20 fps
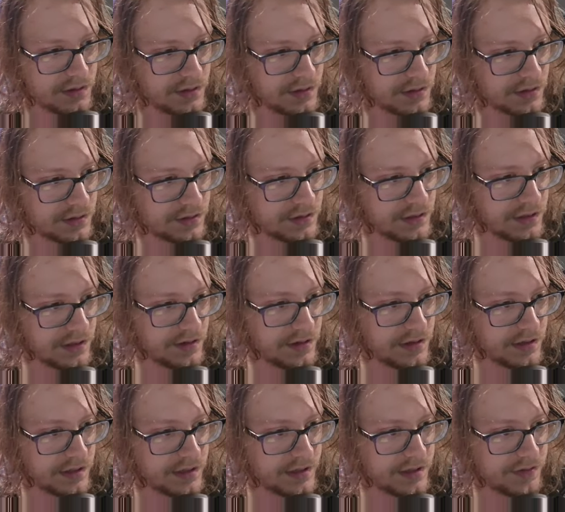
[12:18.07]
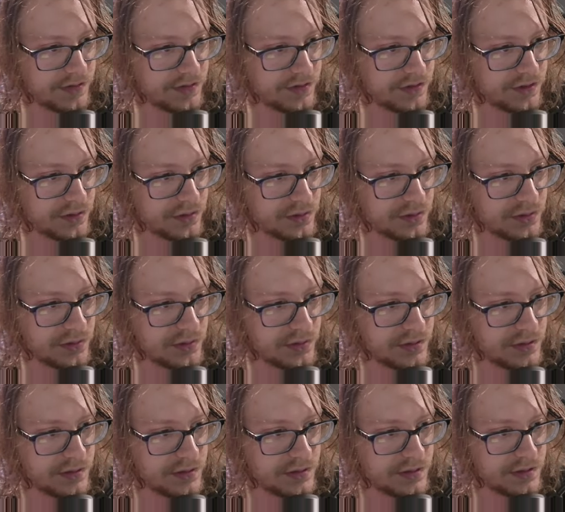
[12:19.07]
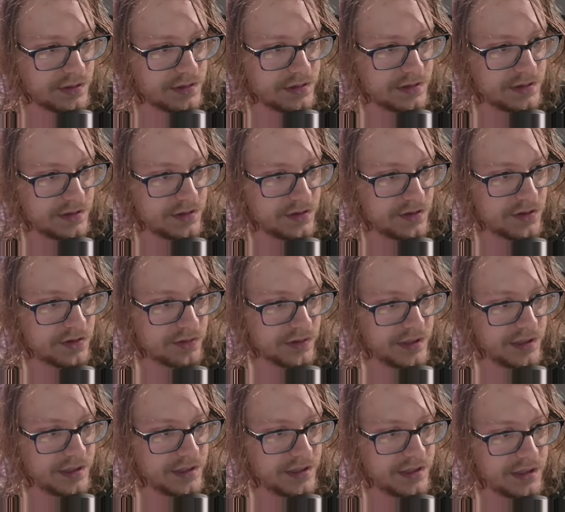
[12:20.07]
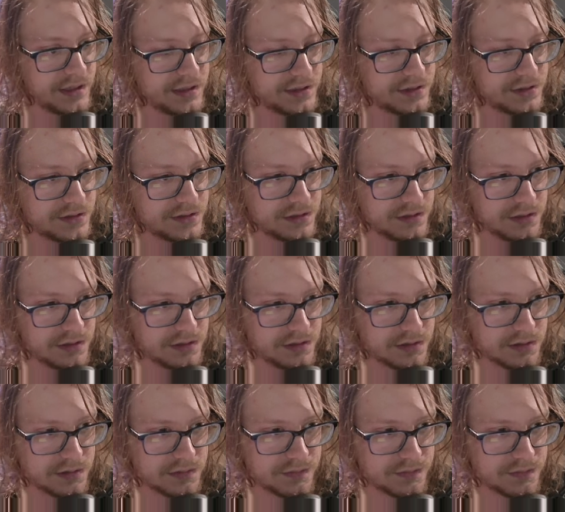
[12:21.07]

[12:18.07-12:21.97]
Then I get to 3 and 2.